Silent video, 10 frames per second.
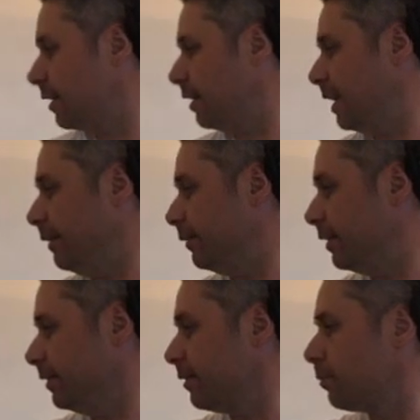It
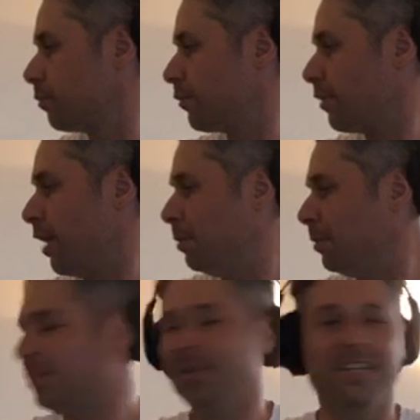was
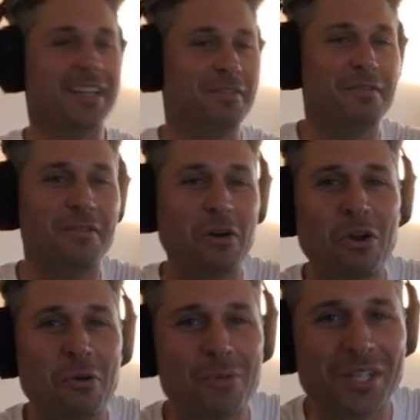probably a
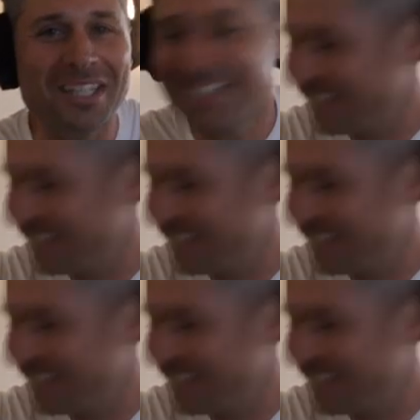photo book.